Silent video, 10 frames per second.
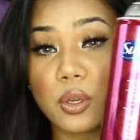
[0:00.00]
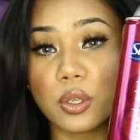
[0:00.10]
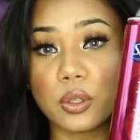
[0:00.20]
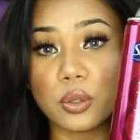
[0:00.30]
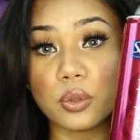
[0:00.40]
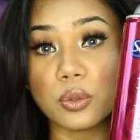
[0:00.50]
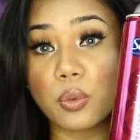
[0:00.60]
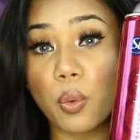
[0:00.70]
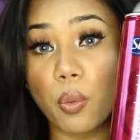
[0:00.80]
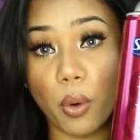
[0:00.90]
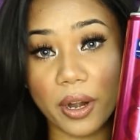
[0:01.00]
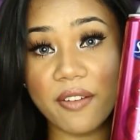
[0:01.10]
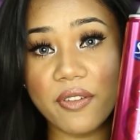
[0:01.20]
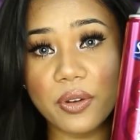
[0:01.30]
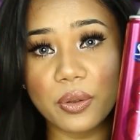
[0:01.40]
You can use
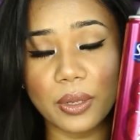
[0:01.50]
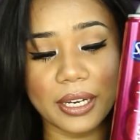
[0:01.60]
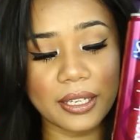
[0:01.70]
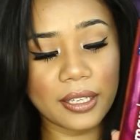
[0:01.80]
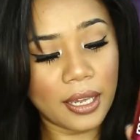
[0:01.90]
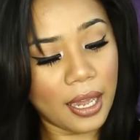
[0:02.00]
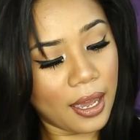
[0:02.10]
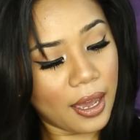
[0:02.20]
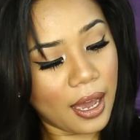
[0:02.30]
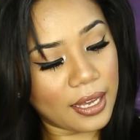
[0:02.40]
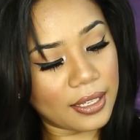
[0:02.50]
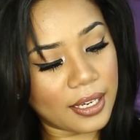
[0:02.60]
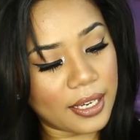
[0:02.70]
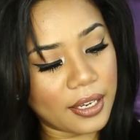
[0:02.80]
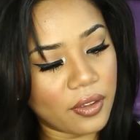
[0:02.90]
whatever you like. I
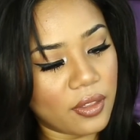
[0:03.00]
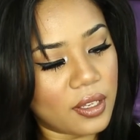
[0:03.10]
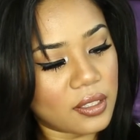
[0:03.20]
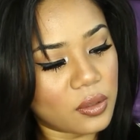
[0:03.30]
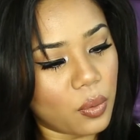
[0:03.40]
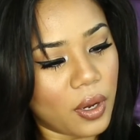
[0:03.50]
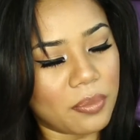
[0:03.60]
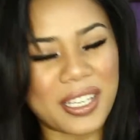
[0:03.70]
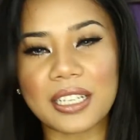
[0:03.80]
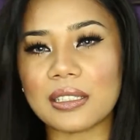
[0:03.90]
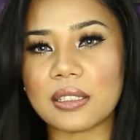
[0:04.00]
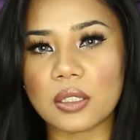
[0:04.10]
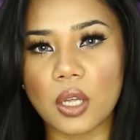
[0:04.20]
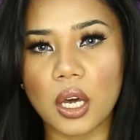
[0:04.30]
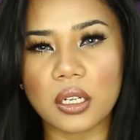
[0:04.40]
like this one because
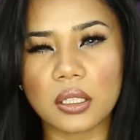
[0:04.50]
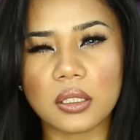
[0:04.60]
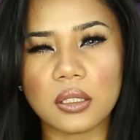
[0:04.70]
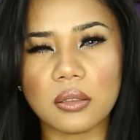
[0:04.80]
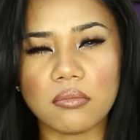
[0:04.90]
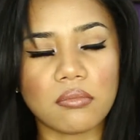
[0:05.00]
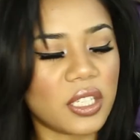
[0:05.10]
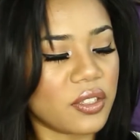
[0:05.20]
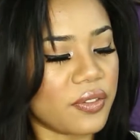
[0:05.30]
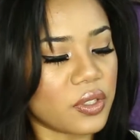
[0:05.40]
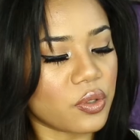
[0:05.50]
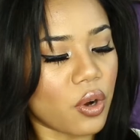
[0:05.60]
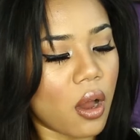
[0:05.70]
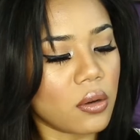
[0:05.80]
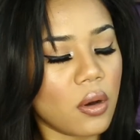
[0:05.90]
it's not much of a
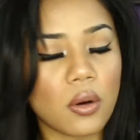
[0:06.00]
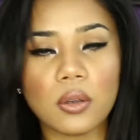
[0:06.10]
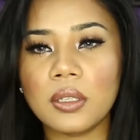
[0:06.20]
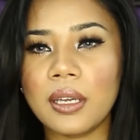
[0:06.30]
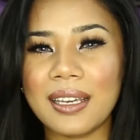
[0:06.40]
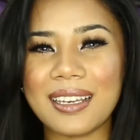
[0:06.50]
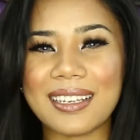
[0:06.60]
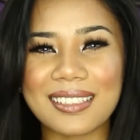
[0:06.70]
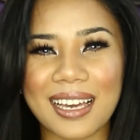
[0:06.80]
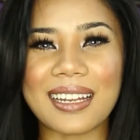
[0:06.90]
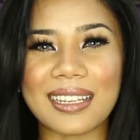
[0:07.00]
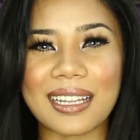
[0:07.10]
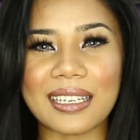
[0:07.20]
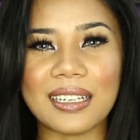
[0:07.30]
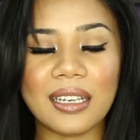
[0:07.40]
strong hold. It's kind of
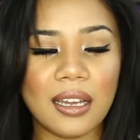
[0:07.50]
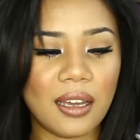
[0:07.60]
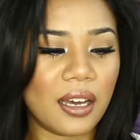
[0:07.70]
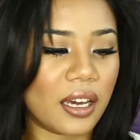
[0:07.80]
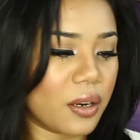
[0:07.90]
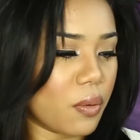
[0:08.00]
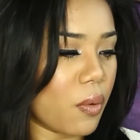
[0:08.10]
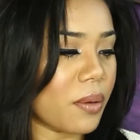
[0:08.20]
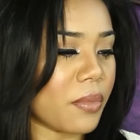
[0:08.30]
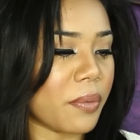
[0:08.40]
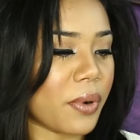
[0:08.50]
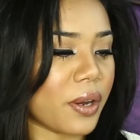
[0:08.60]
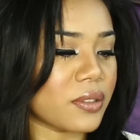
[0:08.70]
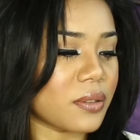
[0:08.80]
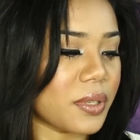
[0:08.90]
light. I don't want my
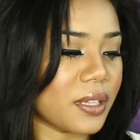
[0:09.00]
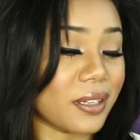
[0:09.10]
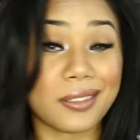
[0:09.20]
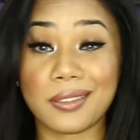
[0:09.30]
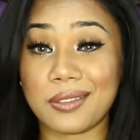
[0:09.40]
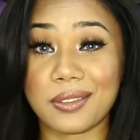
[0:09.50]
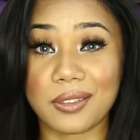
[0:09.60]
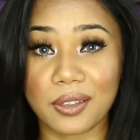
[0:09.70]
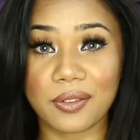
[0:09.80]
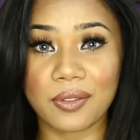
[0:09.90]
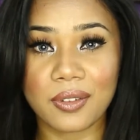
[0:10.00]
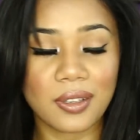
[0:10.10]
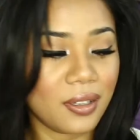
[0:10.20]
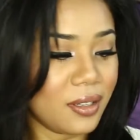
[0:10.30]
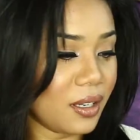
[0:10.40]
brows to be stiff.
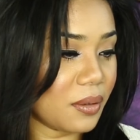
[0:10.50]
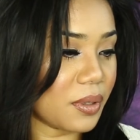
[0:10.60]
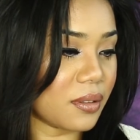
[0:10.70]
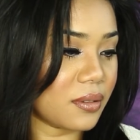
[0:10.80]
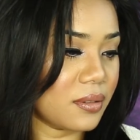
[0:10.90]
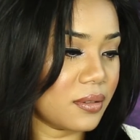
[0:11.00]
I mean,